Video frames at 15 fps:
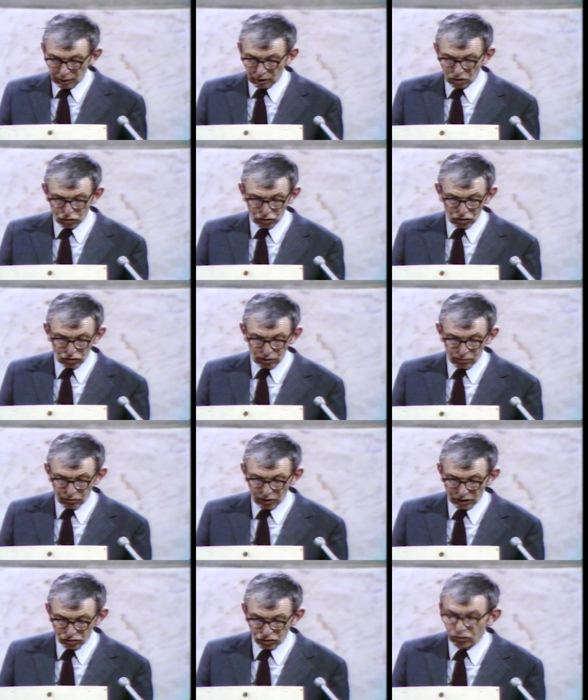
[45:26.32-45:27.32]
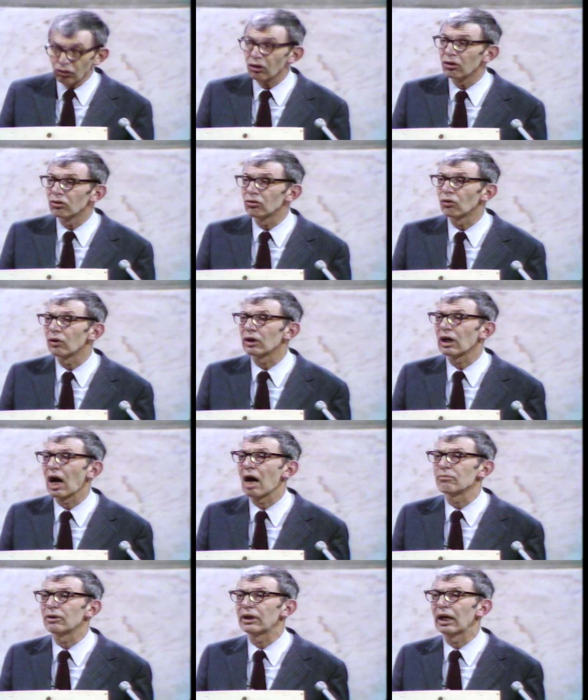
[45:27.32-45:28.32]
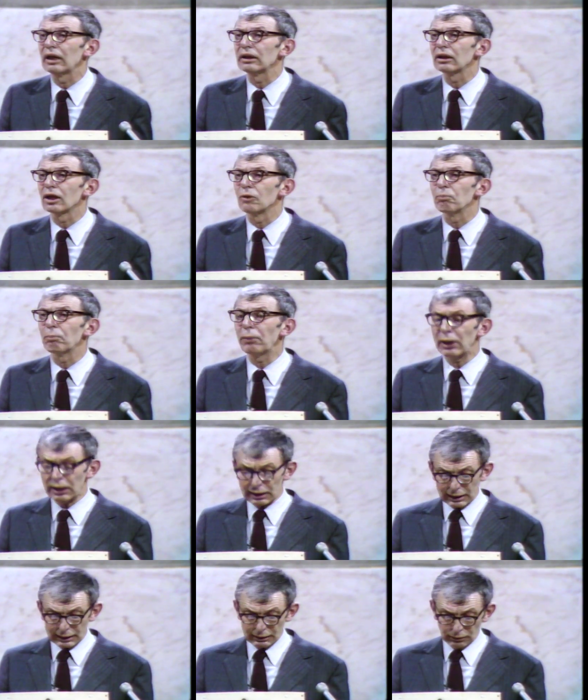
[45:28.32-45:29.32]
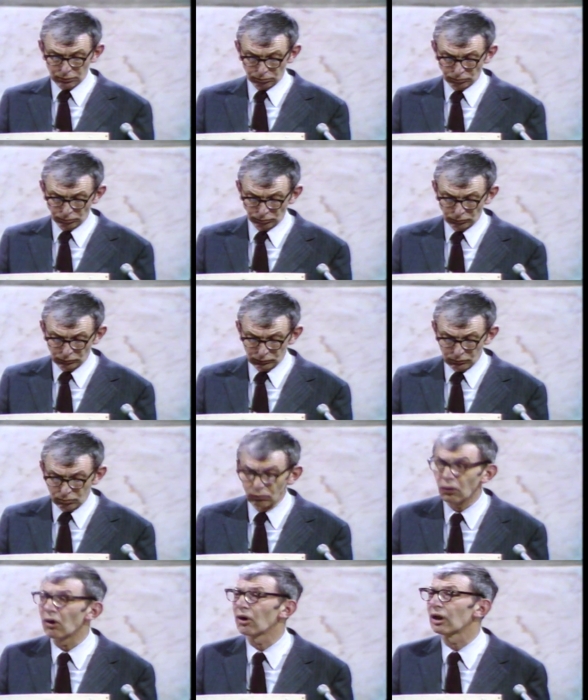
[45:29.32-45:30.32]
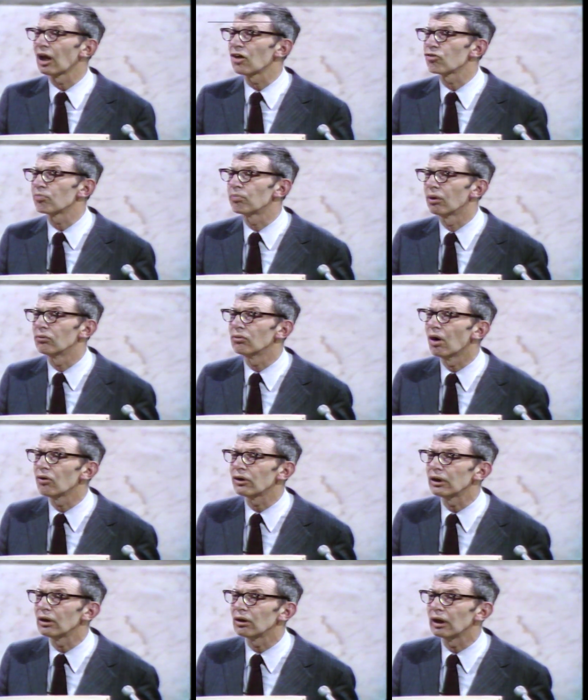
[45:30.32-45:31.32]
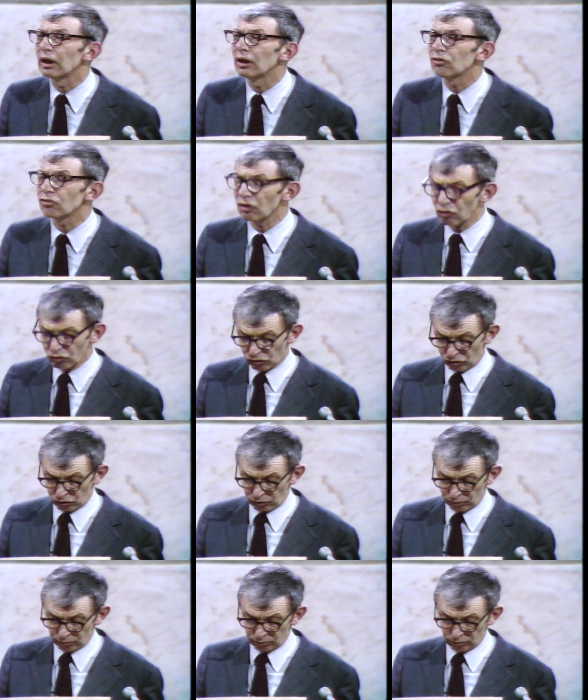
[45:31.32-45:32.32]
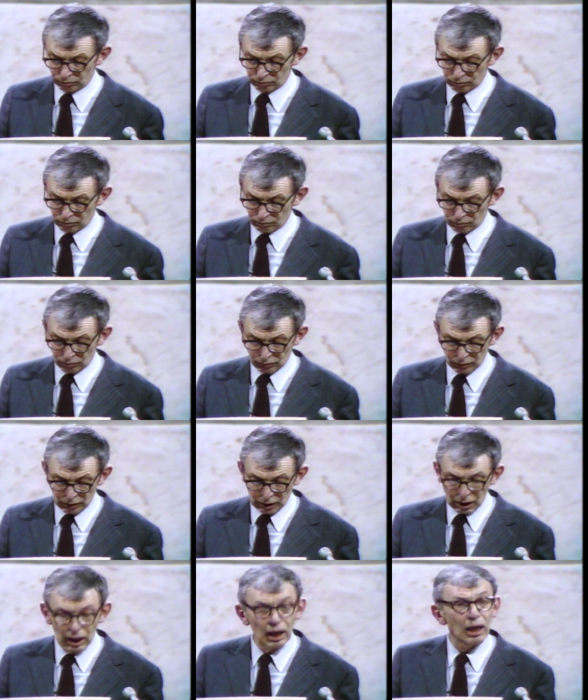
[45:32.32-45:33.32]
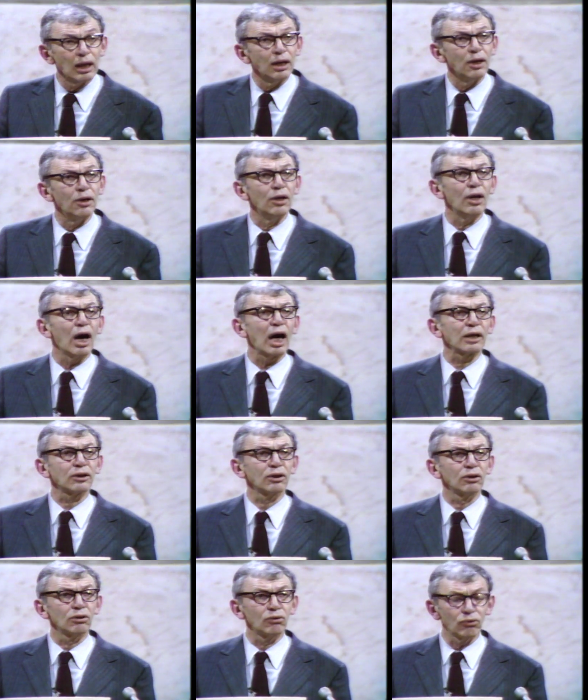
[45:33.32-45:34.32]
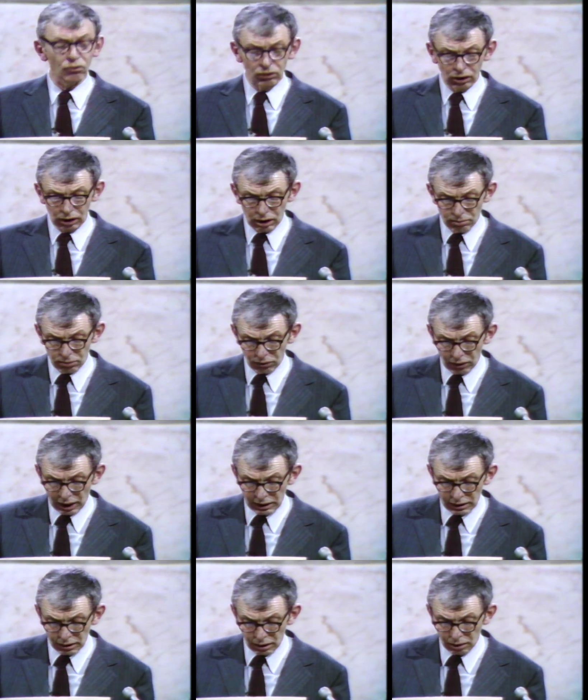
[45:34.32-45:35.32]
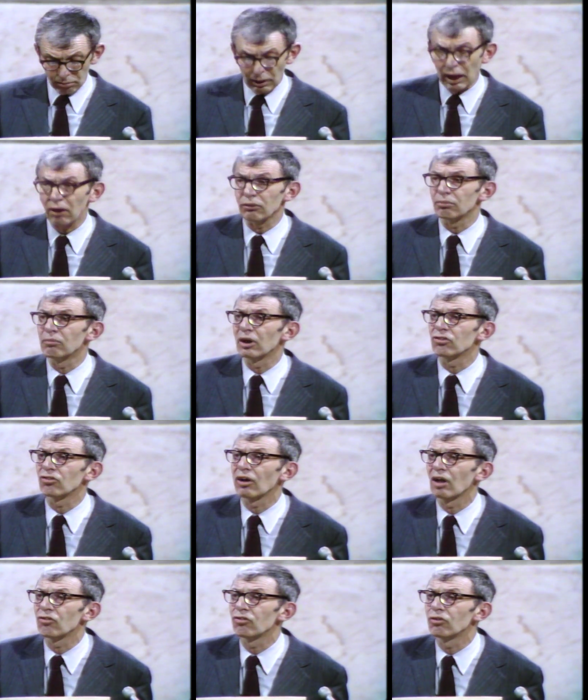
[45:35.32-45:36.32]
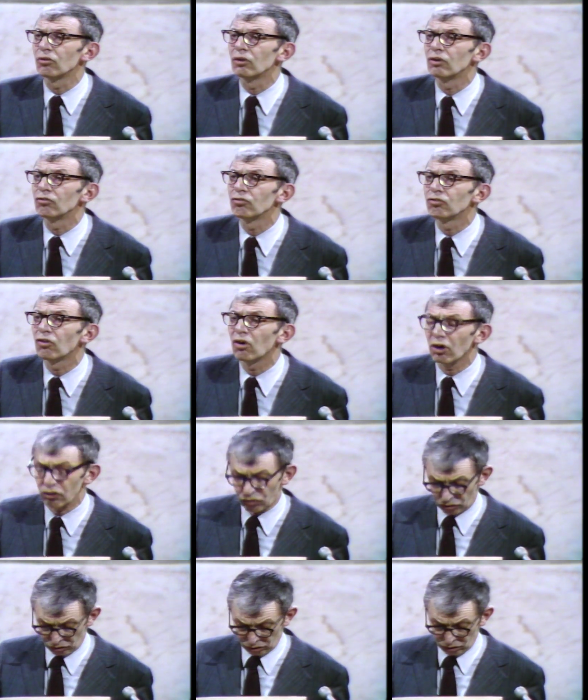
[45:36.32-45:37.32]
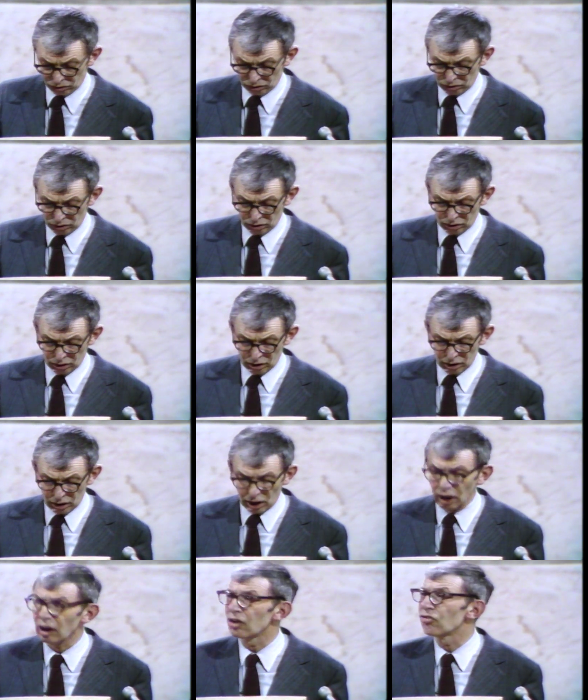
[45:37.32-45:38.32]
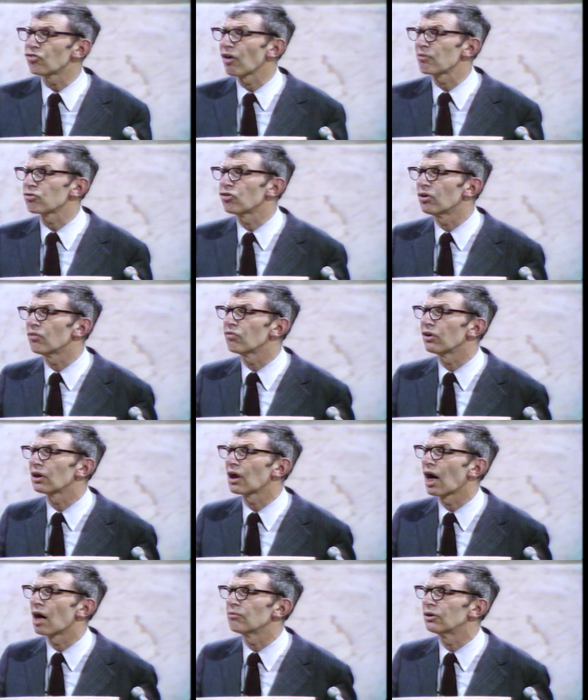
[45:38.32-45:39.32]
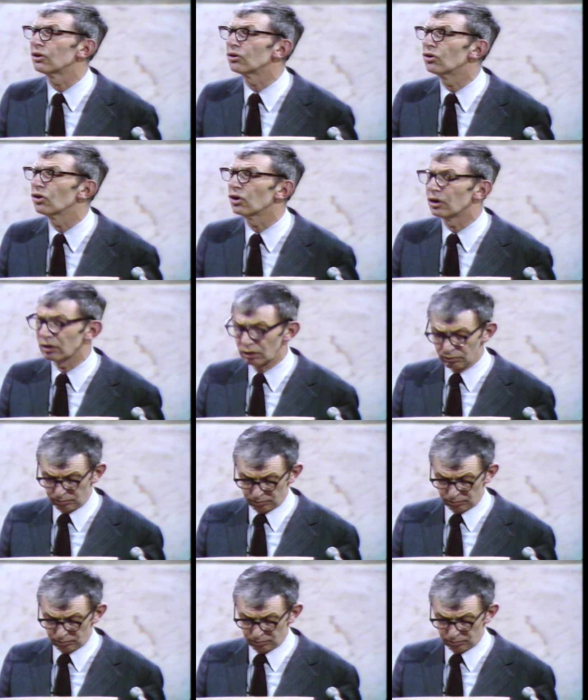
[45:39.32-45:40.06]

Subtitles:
the system functioned to accommodate competing, more or less parochial interests, not to deliberate about, much less to enforce, a conception of the common good.